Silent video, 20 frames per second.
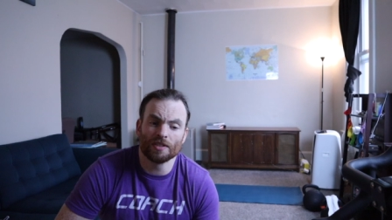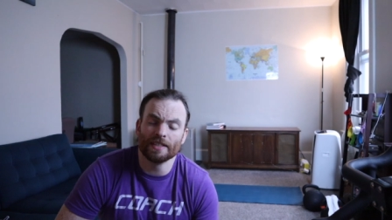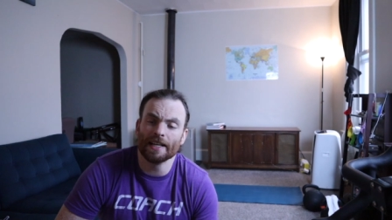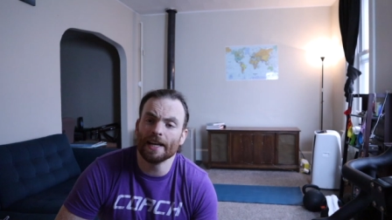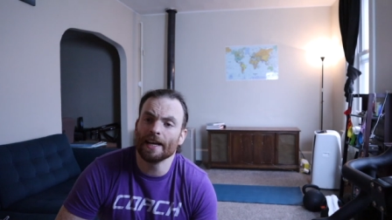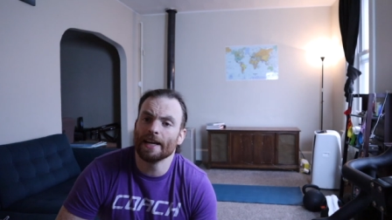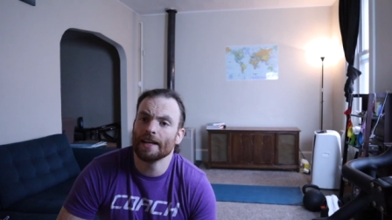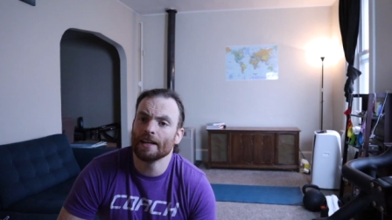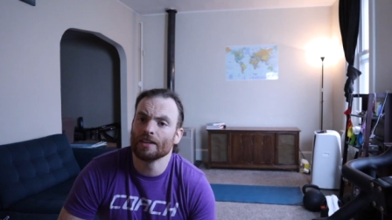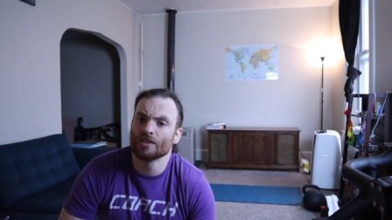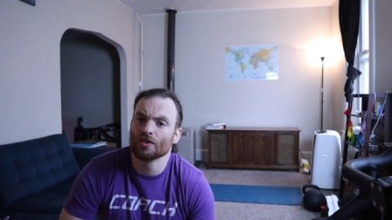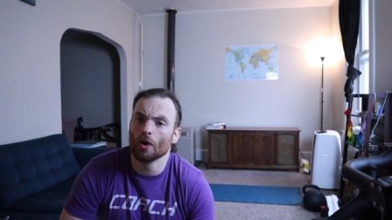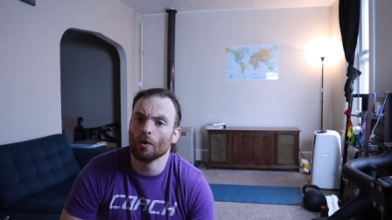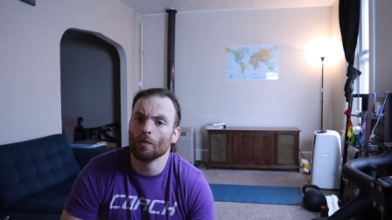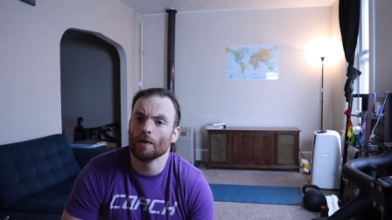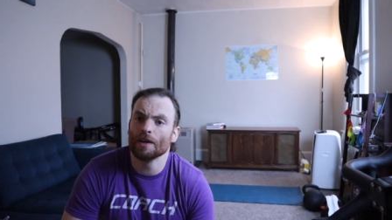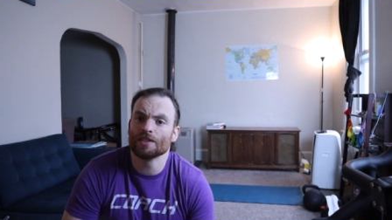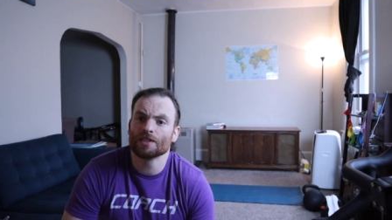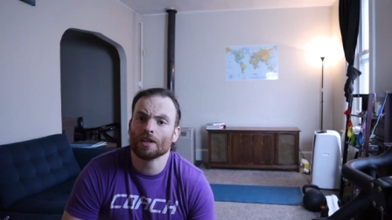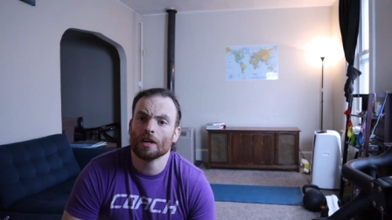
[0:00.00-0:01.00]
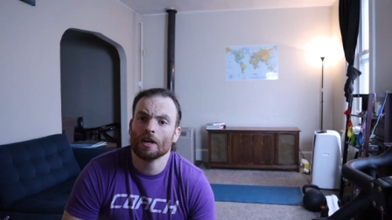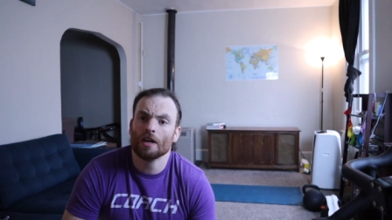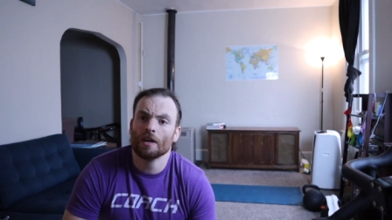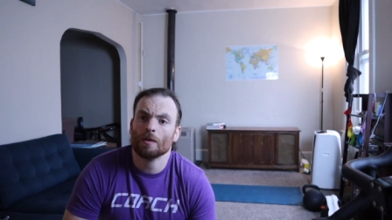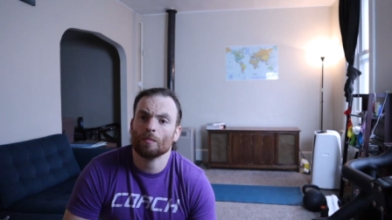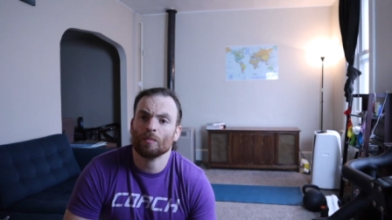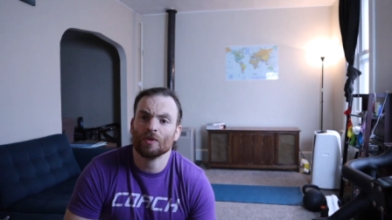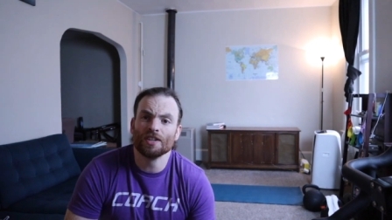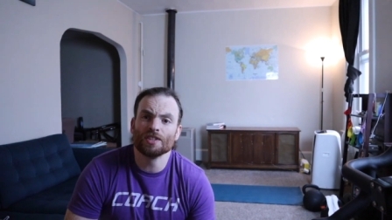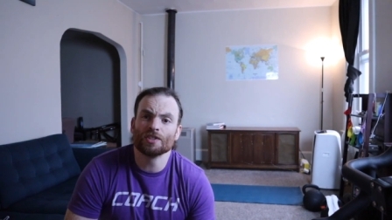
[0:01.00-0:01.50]
today, as always,
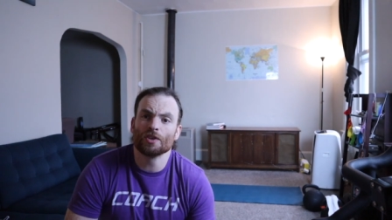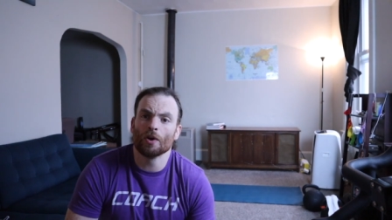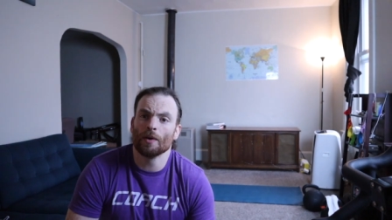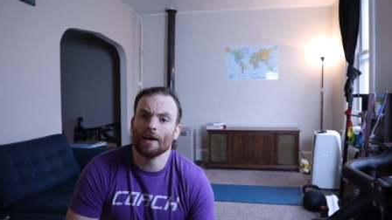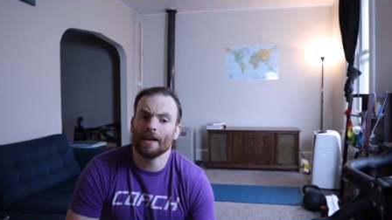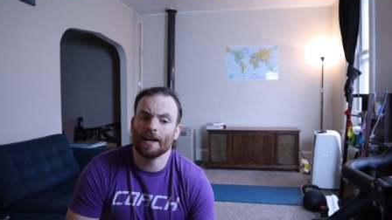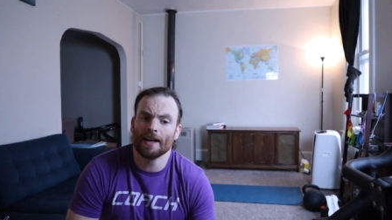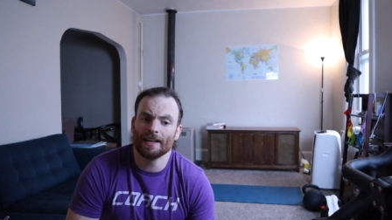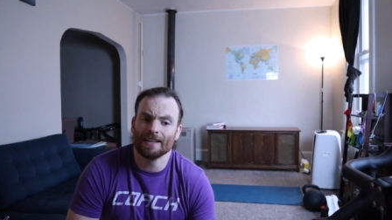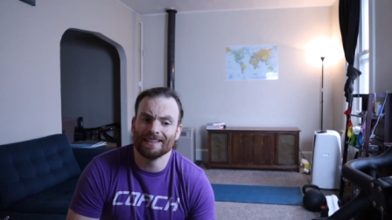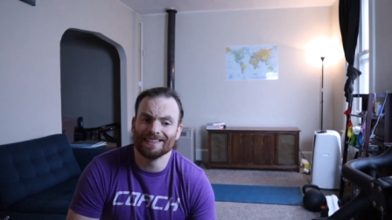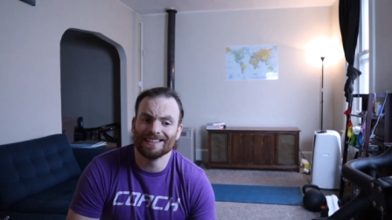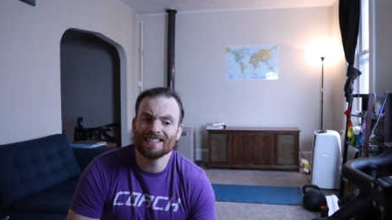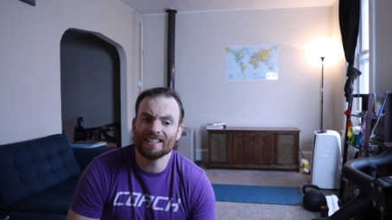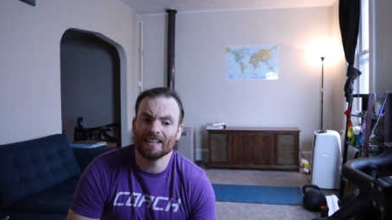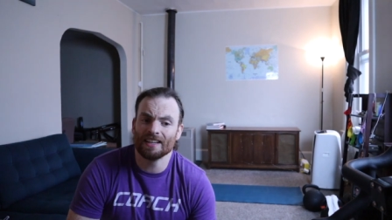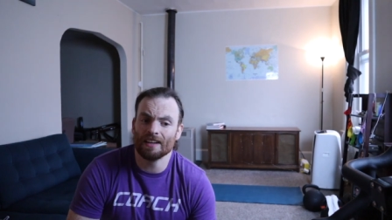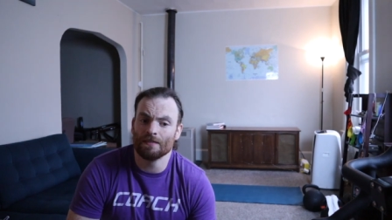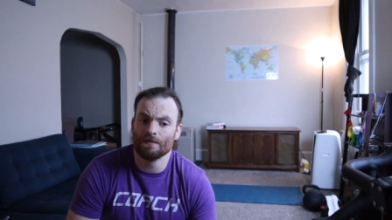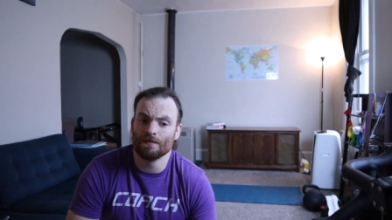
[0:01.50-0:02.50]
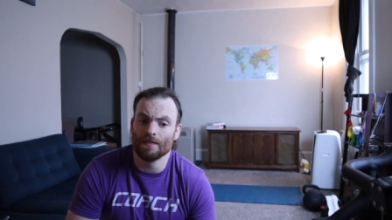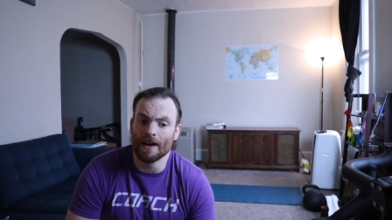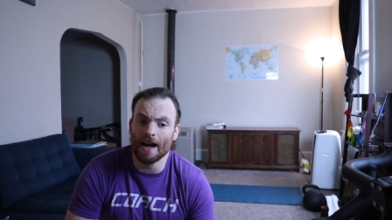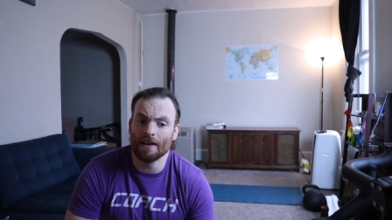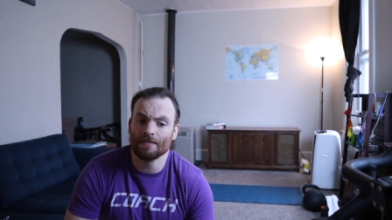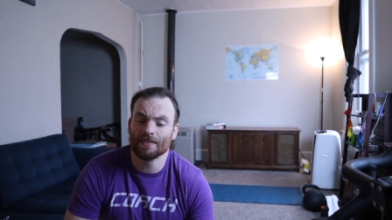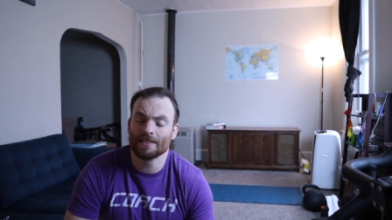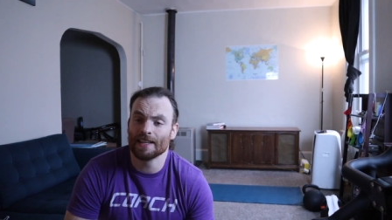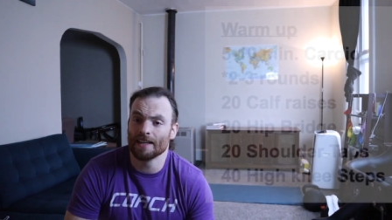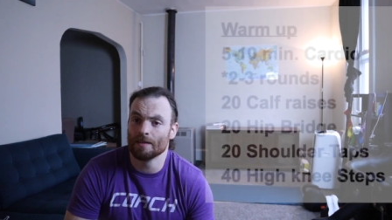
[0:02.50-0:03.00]
please go ahead and let's hit up
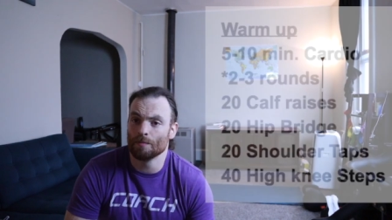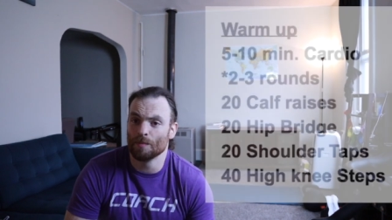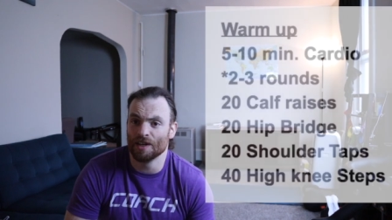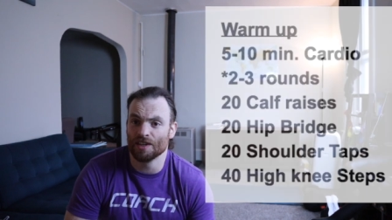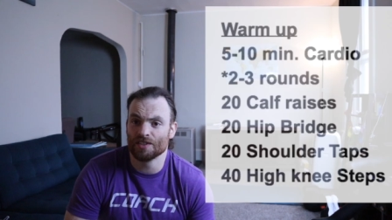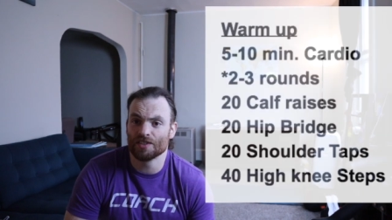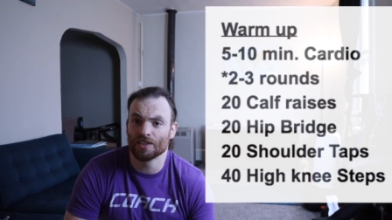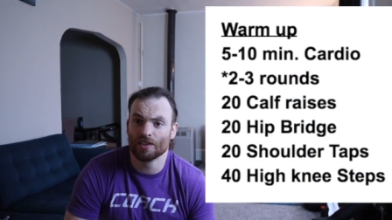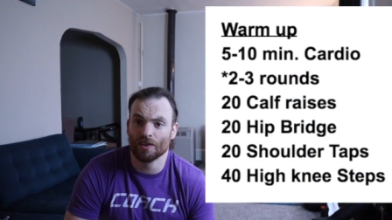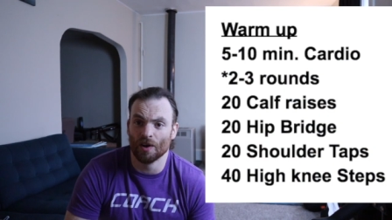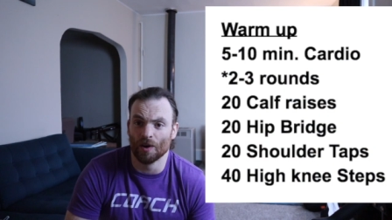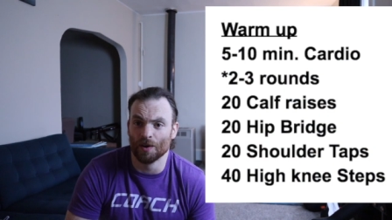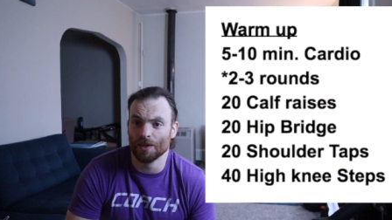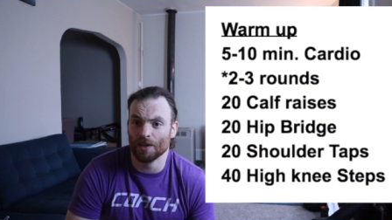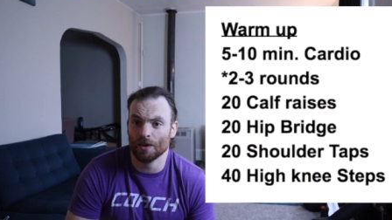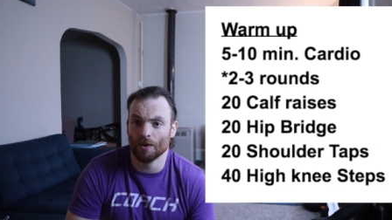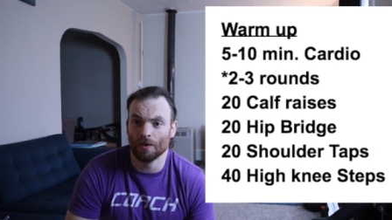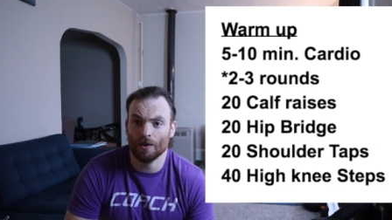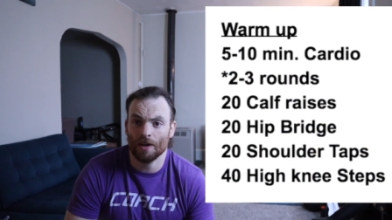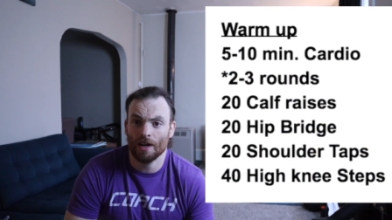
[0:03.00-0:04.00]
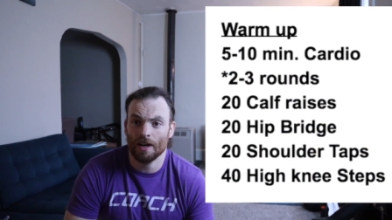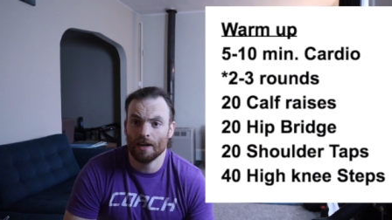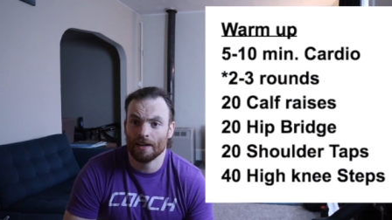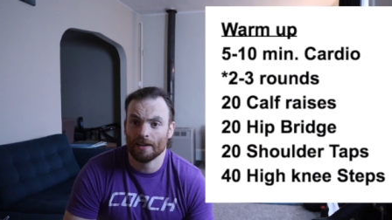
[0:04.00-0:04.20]
five to 10 minutes of cardio